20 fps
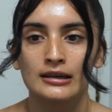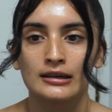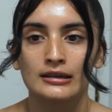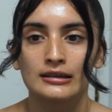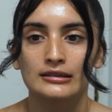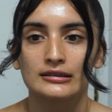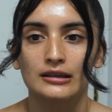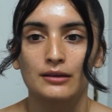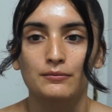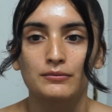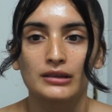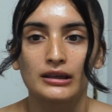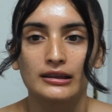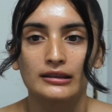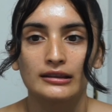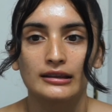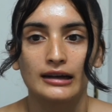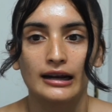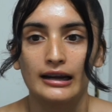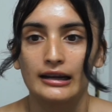something
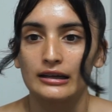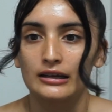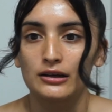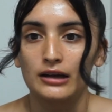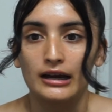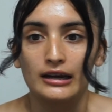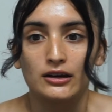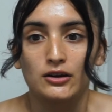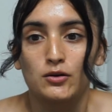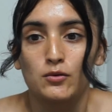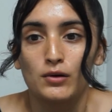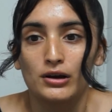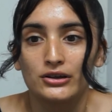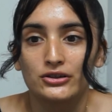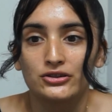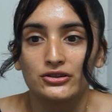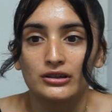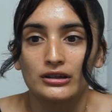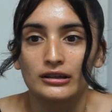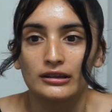that I kind of
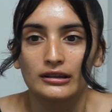question,